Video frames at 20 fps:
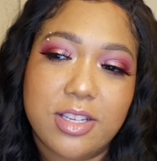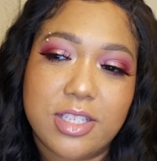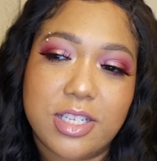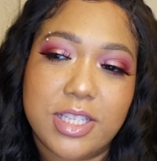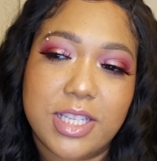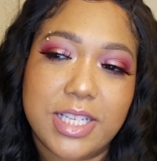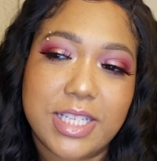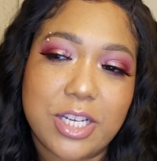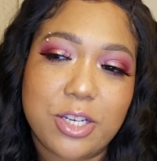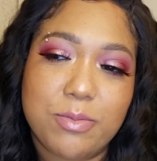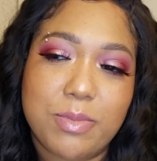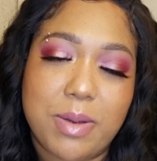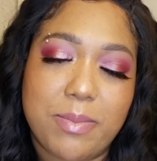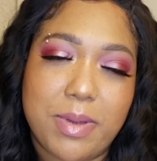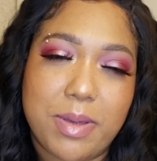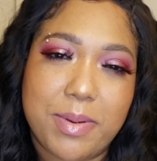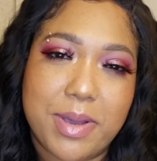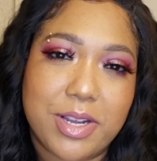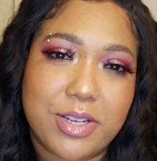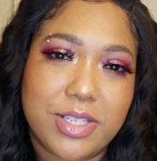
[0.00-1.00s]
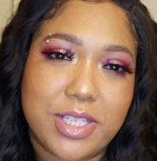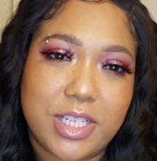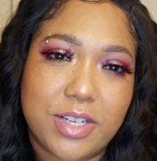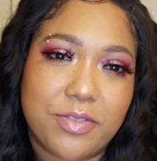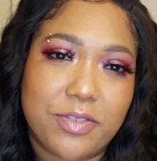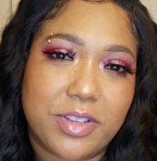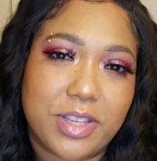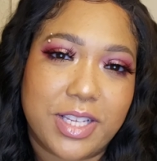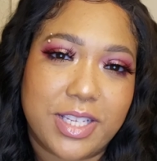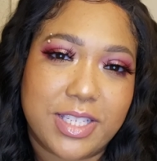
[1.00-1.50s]
sometimes I do my baby hairs
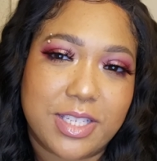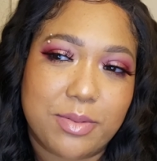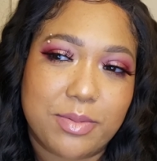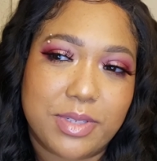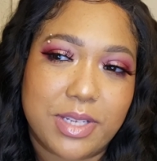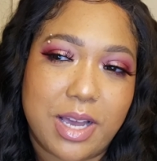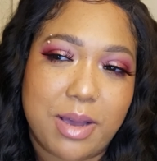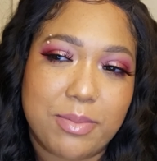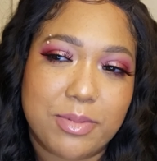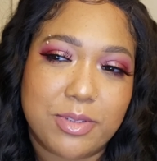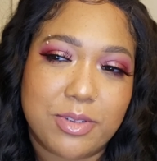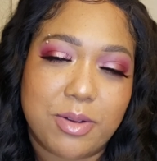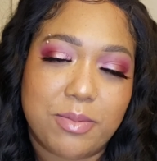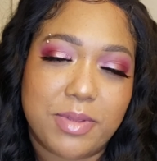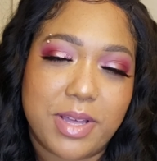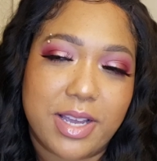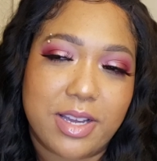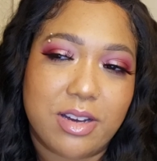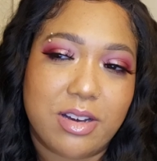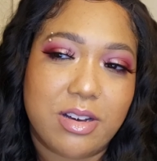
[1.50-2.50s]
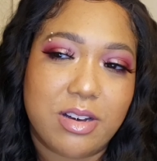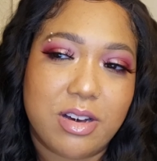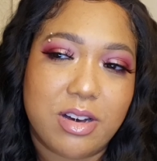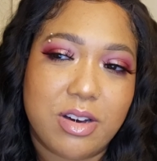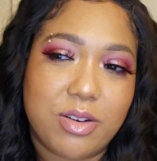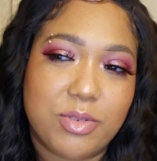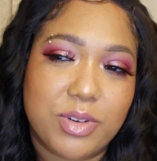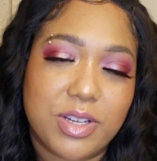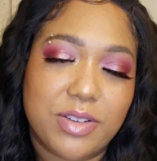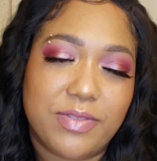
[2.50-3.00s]
differently sometimes. So I'm like,
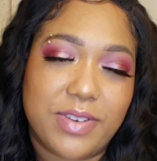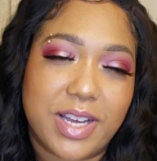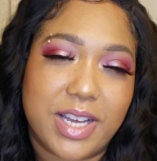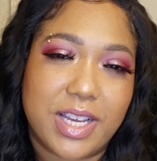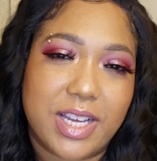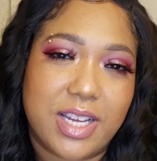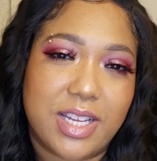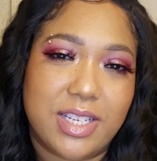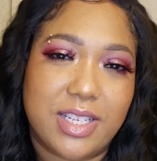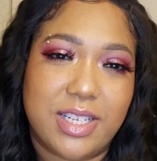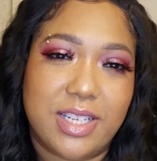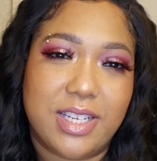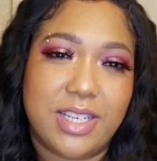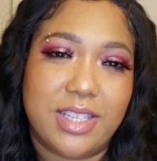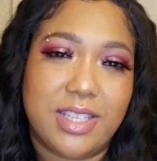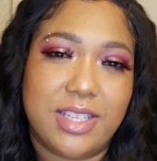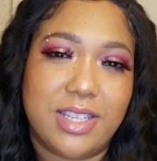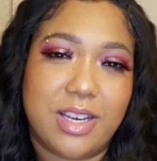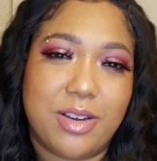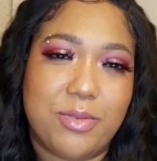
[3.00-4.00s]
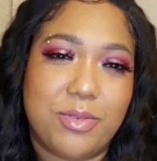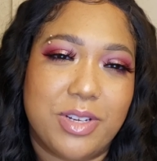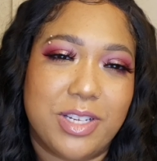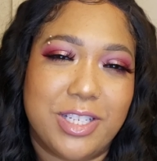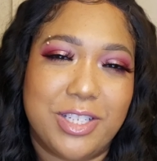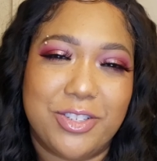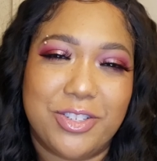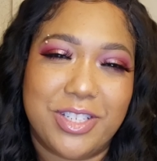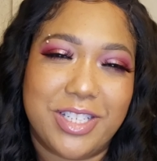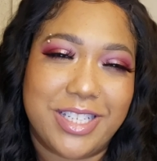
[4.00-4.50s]
oh, what if I cut it and then I
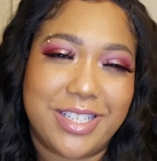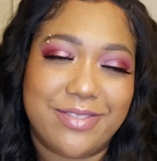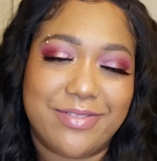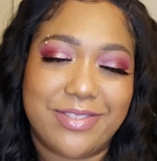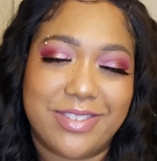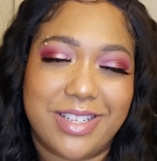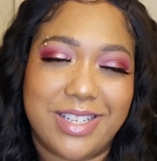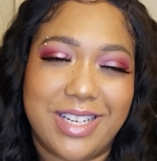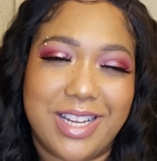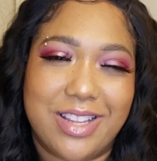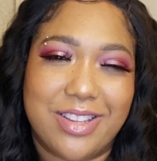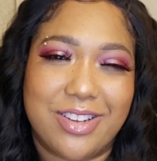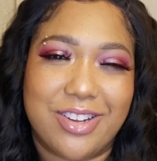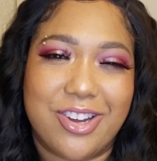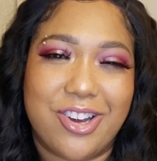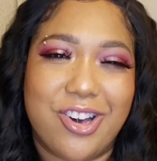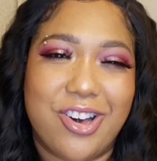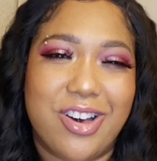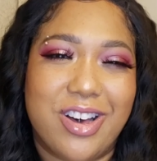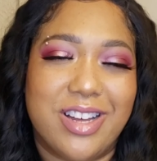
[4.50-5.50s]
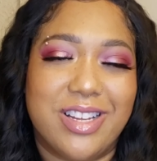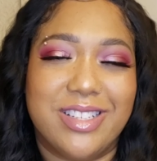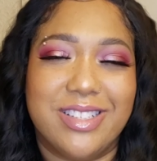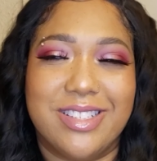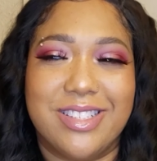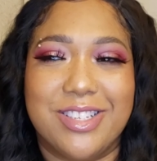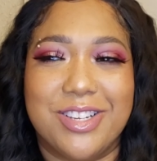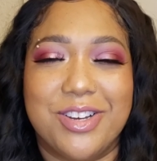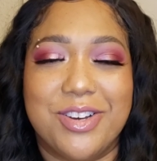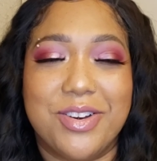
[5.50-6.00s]
want to do it different now they're gone.
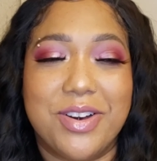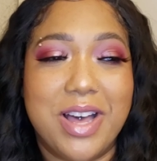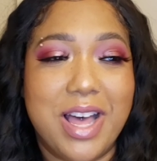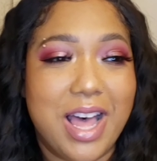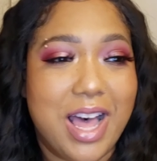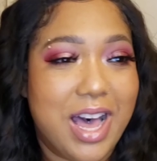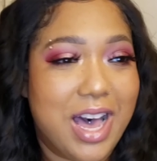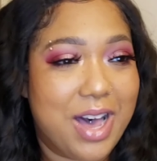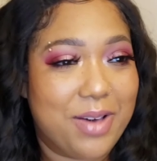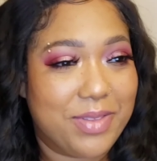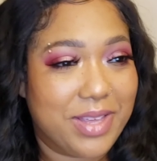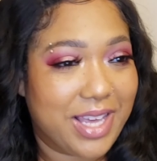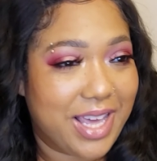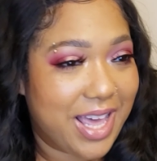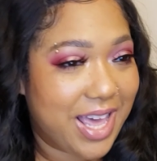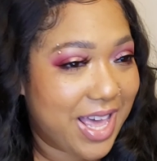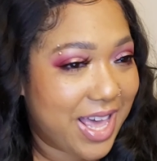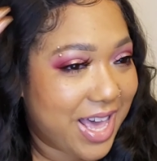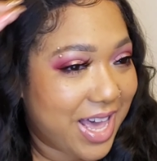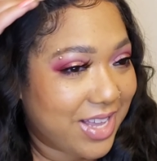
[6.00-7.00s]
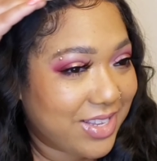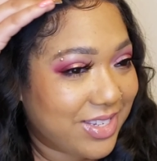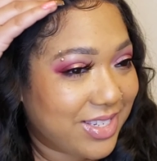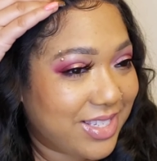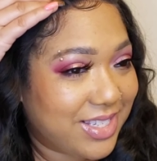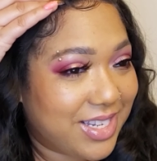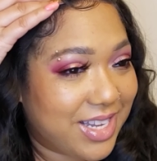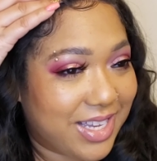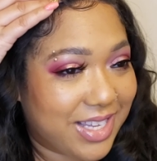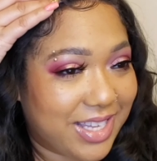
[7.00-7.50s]
So I'm like, eh, I'll
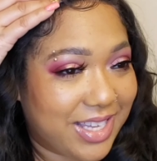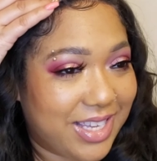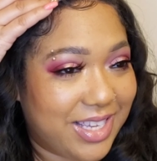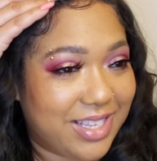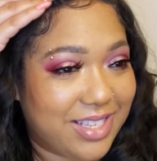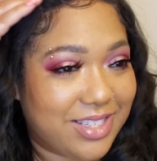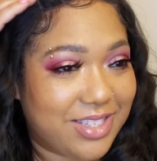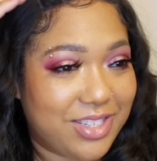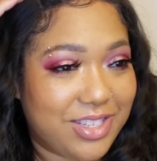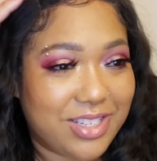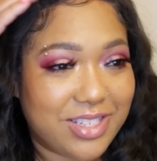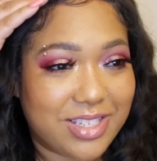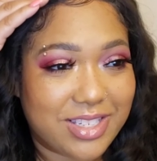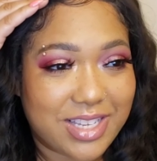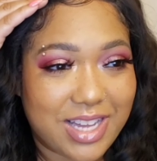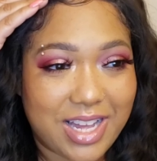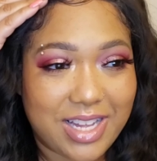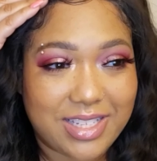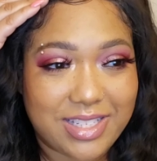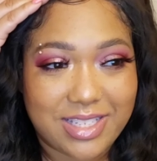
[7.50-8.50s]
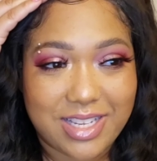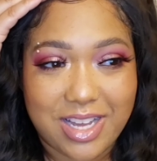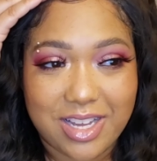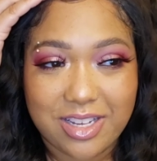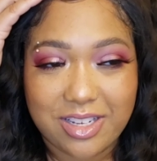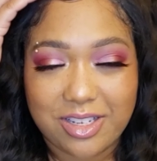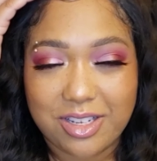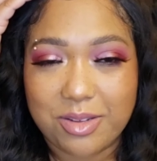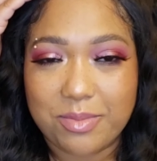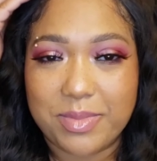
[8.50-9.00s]
just tuck it. So you can just kind of
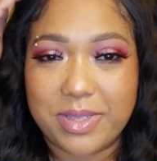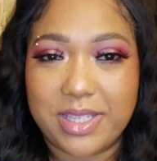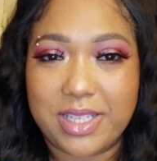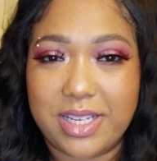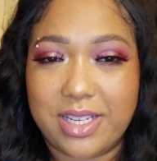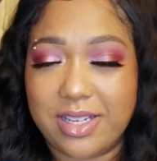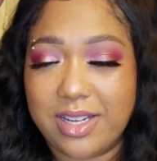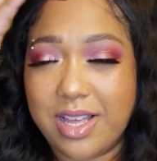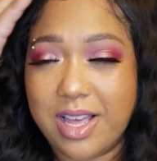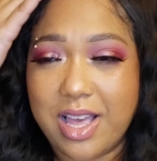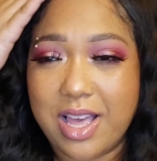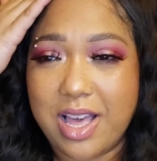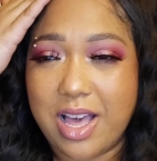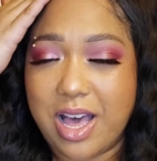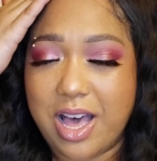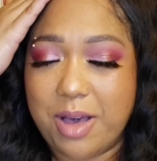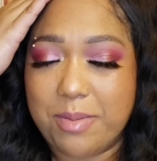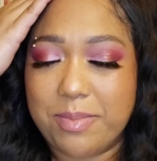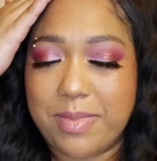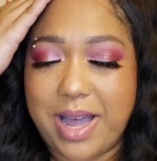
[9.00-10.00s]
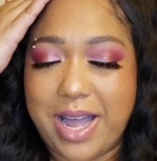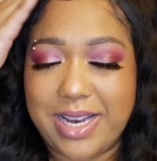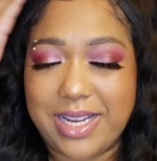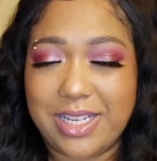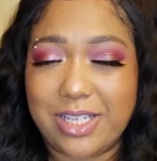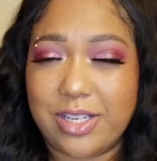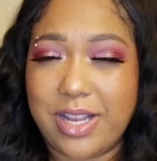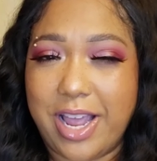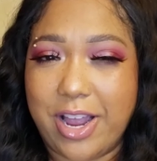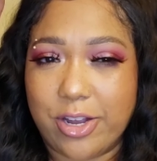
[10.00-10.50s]
tuck them and then um, I
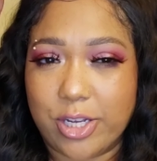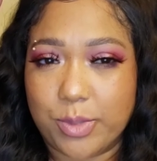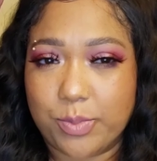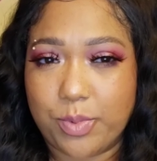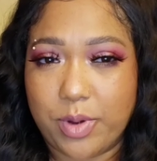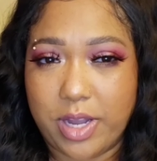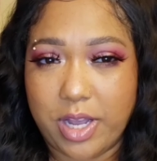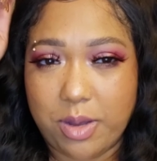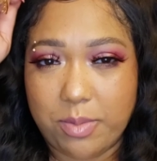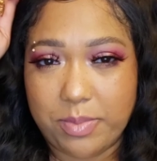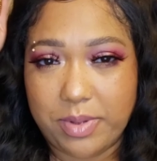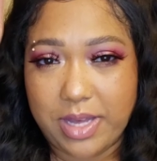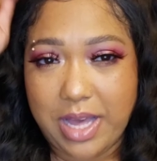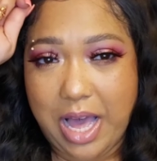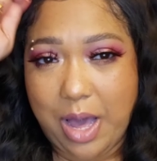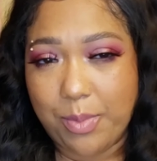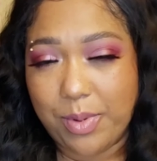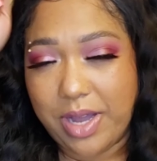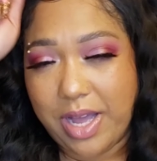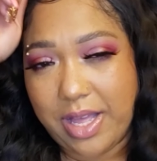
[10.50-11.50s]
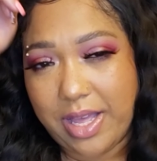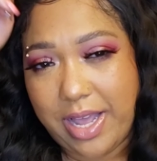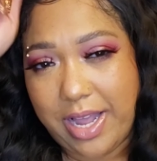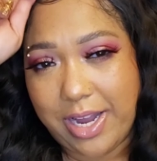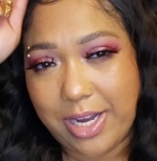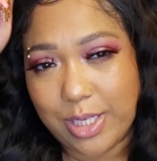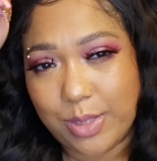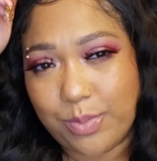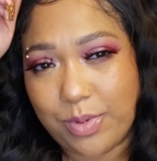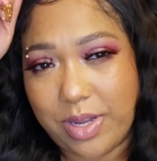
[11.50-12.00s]
didn't hairspray them, but I would kind of
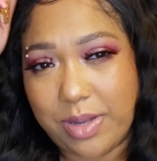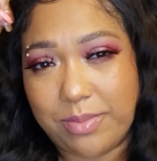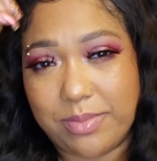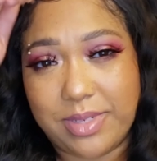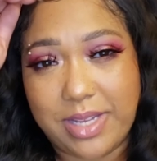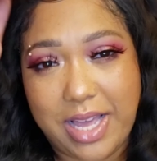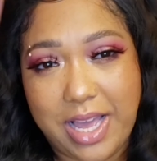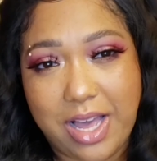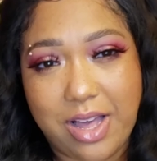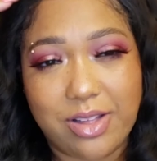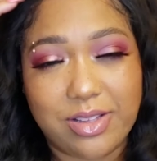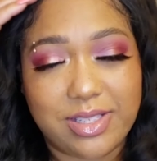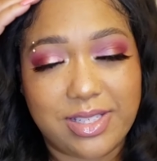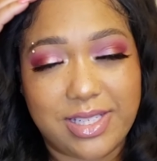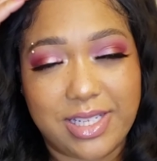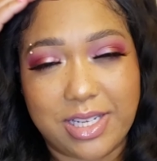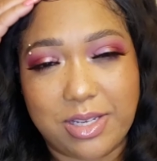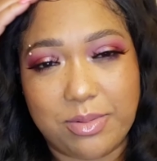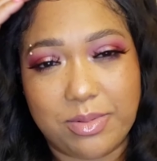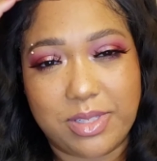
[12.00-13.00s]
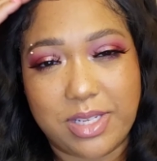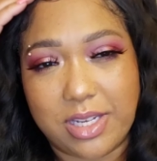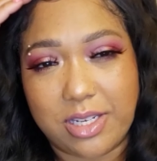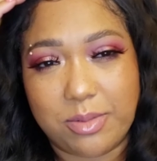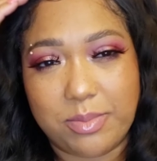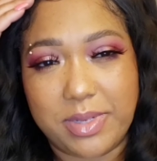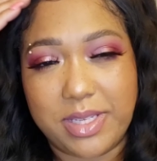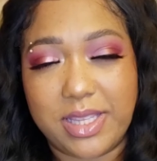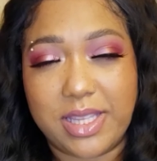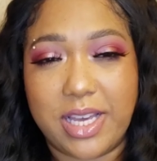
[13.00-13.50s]
hairspray them down, stick tuck
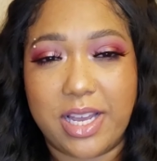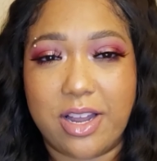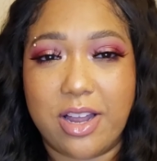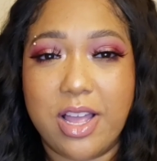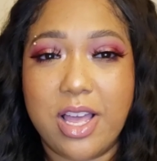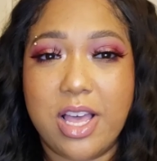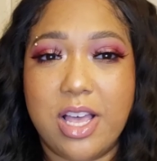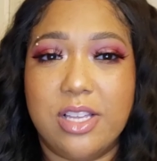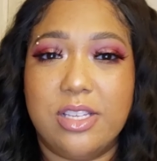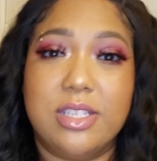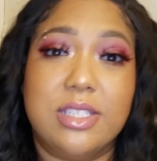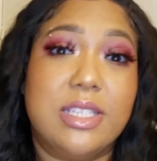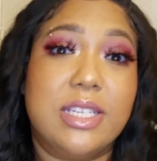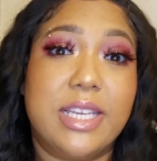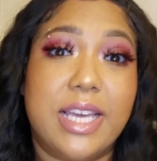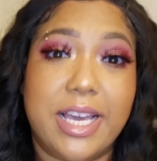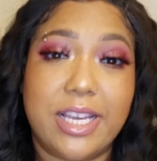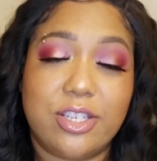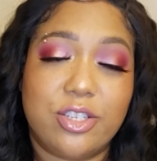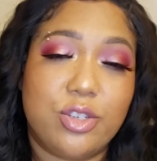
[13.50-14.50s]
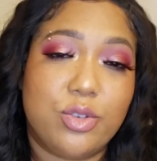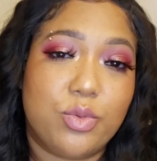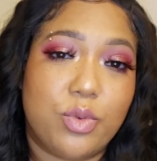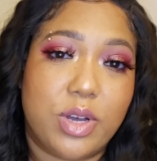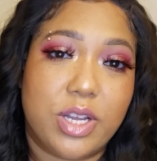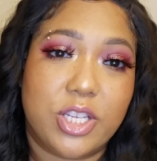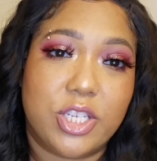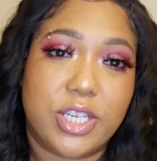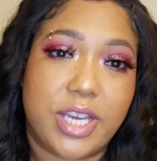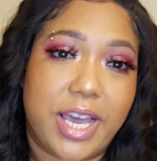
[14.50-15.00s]
them in there, just in case you
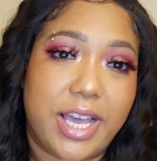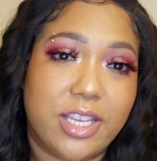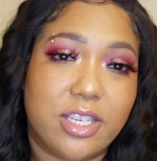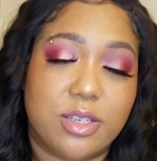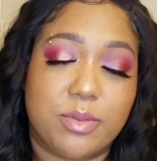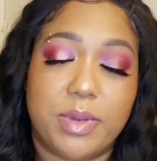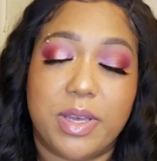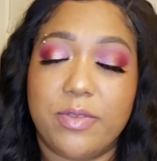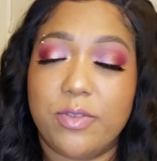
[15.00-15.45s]
want to change them.